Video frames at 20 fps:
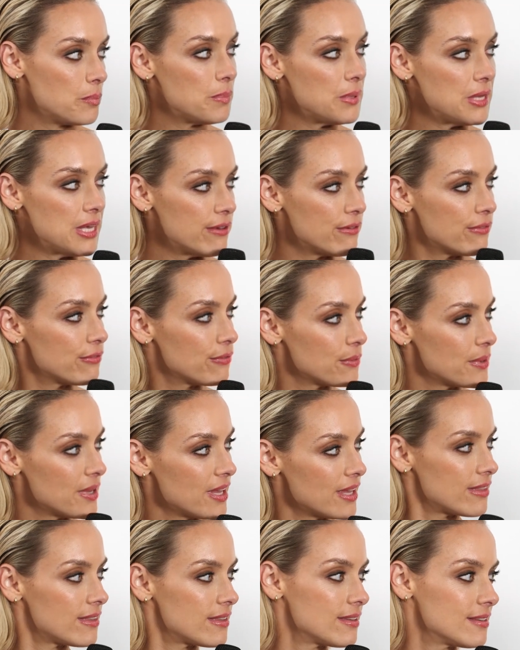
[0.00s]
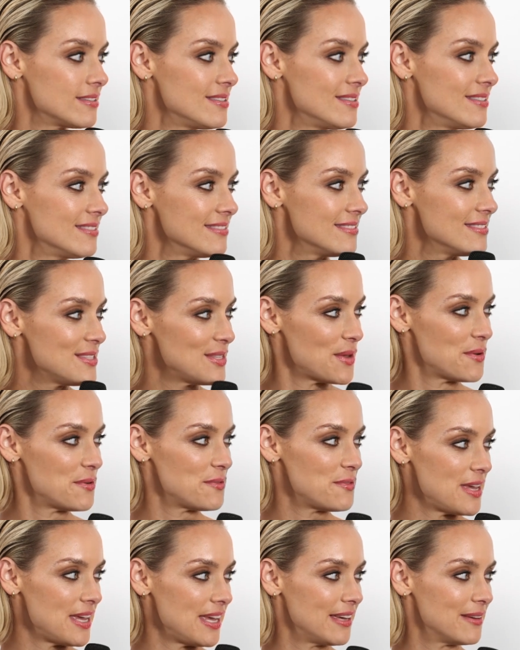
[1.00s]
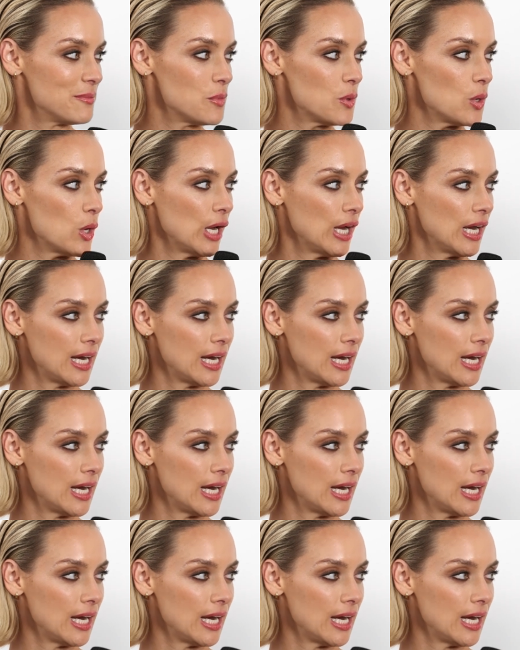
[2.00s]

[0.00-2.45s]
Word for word: beef with Sophie mm -hmm. more.